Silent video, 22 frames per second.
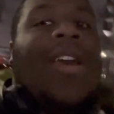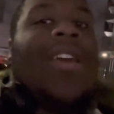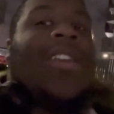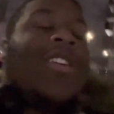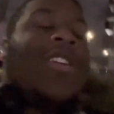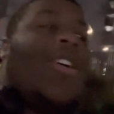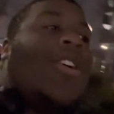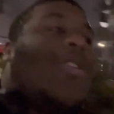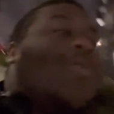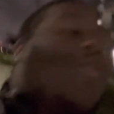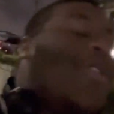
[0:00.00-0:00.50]

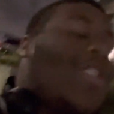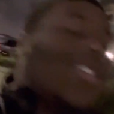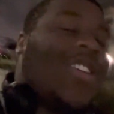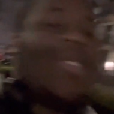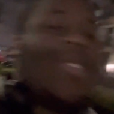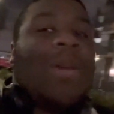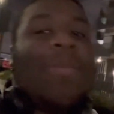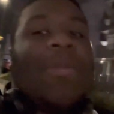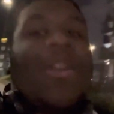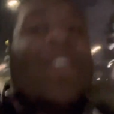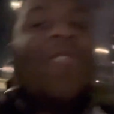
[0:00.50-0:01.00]
Yo, what is
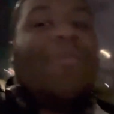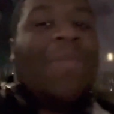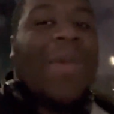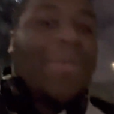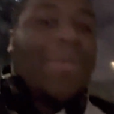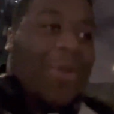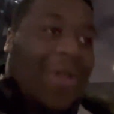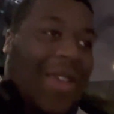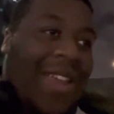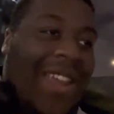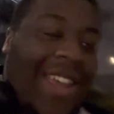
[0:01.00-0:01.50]
going on, beautiful
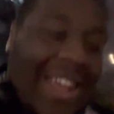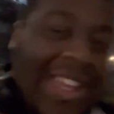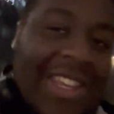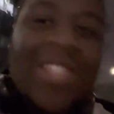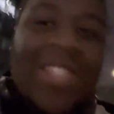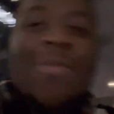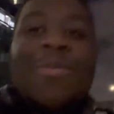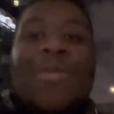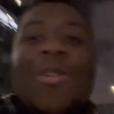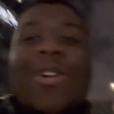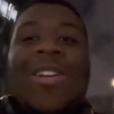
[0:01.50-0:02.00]
people? It is
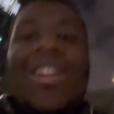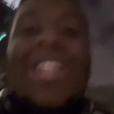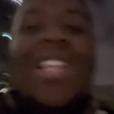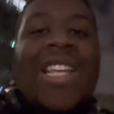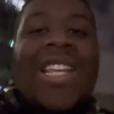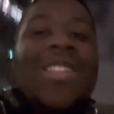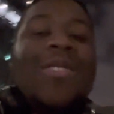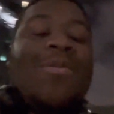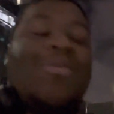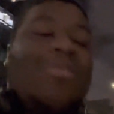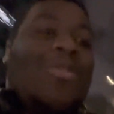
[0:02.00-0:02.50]
your boy
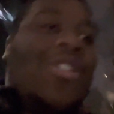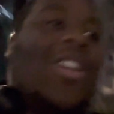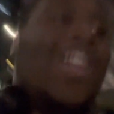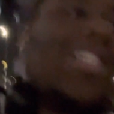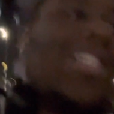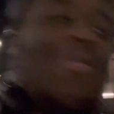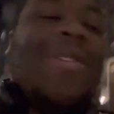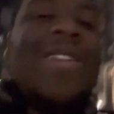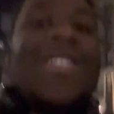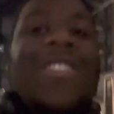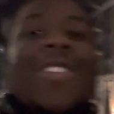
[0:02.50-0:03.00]
Lindon, bringing out
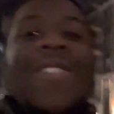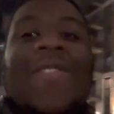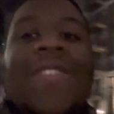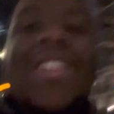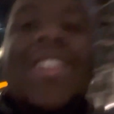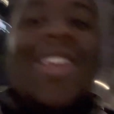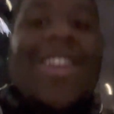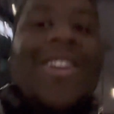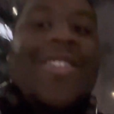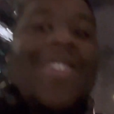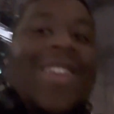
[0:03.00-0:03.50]
a brand new
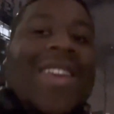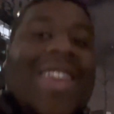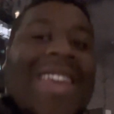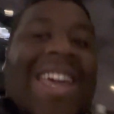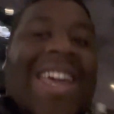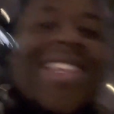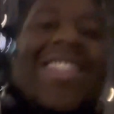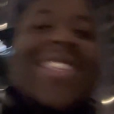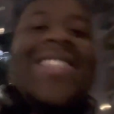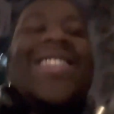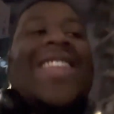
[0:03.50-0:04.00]
video
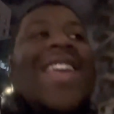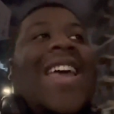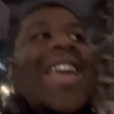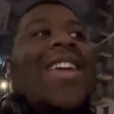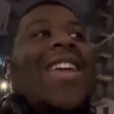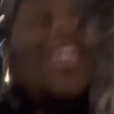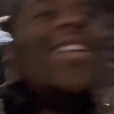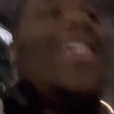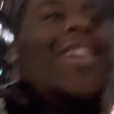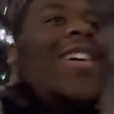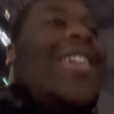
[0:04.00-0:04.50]
here
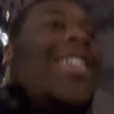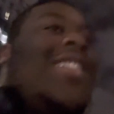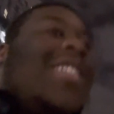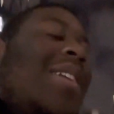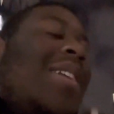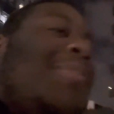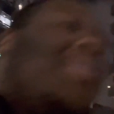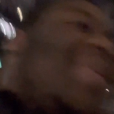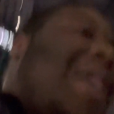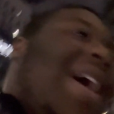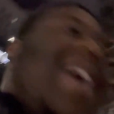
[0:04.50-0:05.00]
today. And
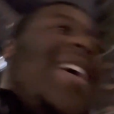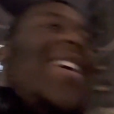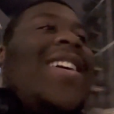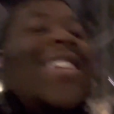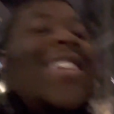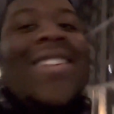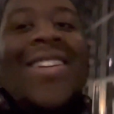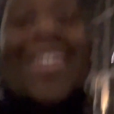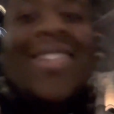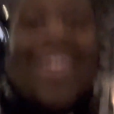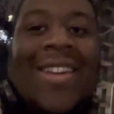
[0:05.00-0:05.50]
I'm back,
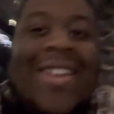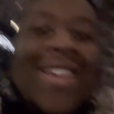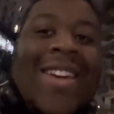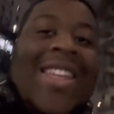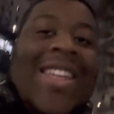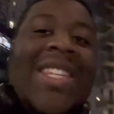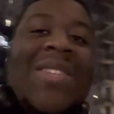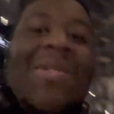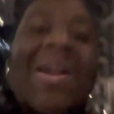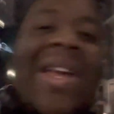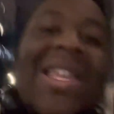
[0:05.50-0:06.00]

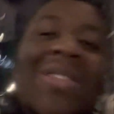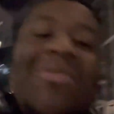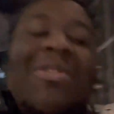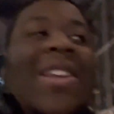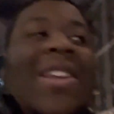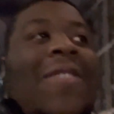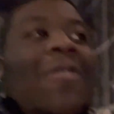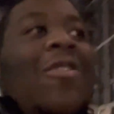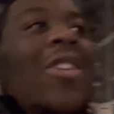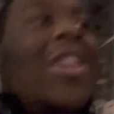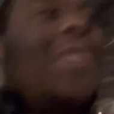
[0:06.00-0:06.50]

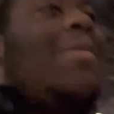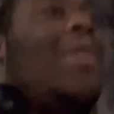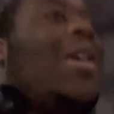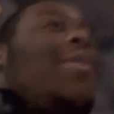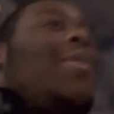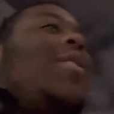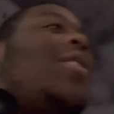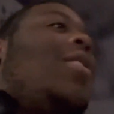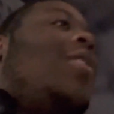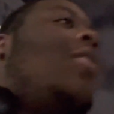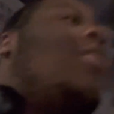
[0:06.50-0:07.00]
2023,
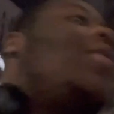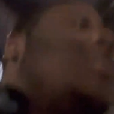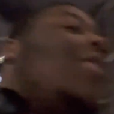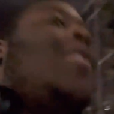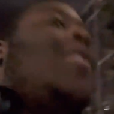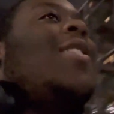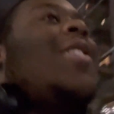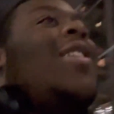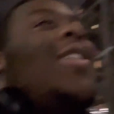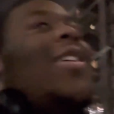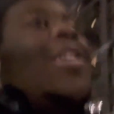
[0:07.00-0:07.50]
baby.
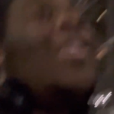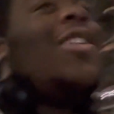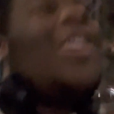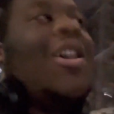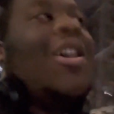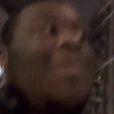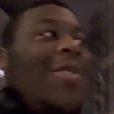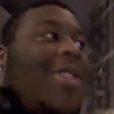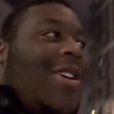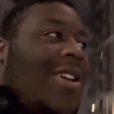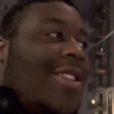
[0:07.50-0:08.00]
Yo,
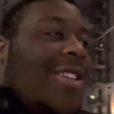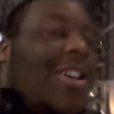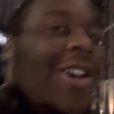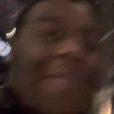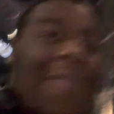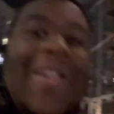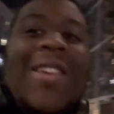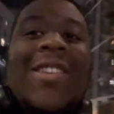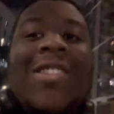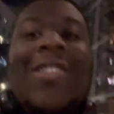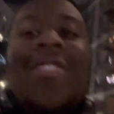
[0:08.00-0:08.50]
we've got a lot of
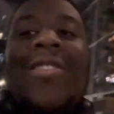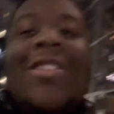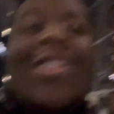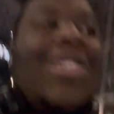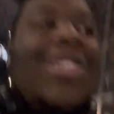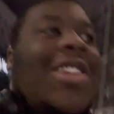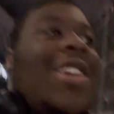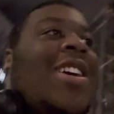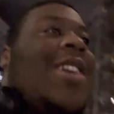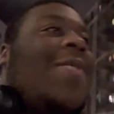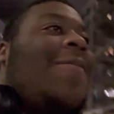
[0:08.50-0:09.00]
things to do
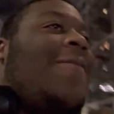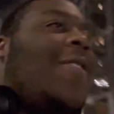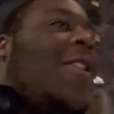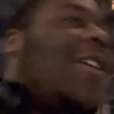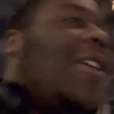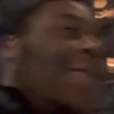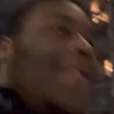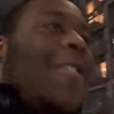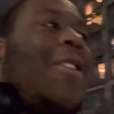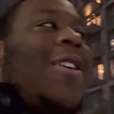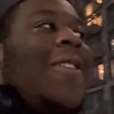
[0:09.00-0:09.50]
this year. I'm very,
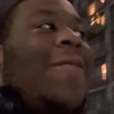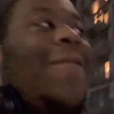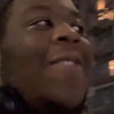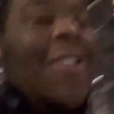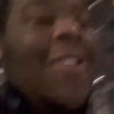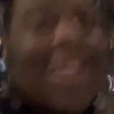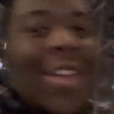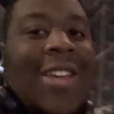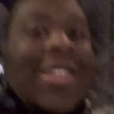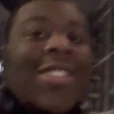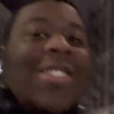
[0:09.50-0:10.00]
very,
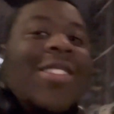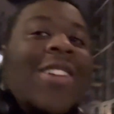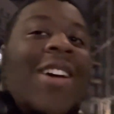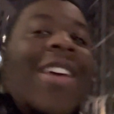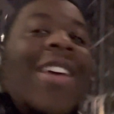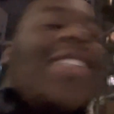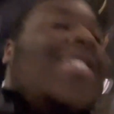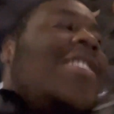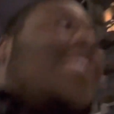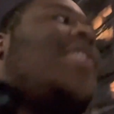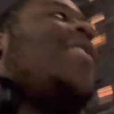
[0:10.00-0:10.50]
very
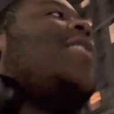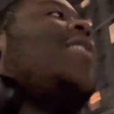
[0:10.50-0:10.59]
excited.